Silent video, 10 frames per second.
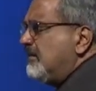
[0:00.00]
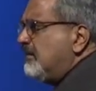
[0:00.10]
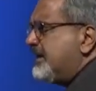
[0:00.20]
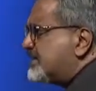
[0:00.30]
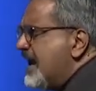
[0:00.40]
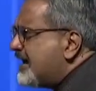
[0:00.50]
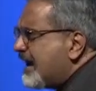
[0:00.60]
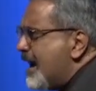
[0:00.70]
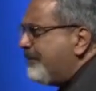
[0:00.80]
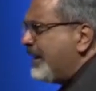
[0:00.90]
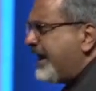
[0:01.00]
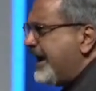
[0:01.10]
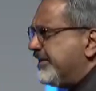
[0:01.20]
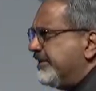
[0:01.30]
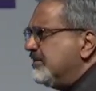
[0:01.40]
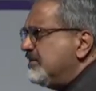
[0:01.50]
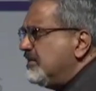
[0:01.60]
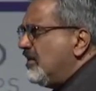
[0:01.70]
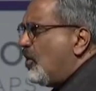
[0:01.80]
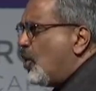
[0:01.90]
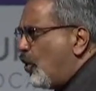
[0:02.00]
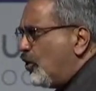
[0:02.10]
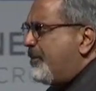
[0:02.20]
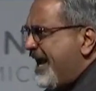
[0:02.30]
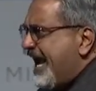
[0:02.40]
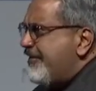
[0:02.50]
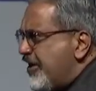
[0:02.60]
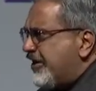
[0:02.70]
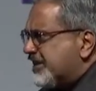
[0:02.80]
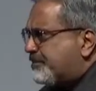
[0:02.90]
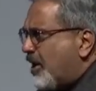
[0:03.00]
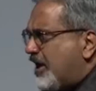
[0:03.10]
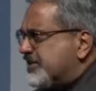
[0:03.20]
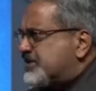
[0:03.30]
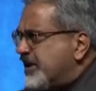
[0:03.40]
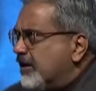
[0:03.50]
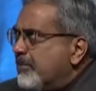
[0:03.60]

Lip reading: It's not complicated. Old behavior has brought us here.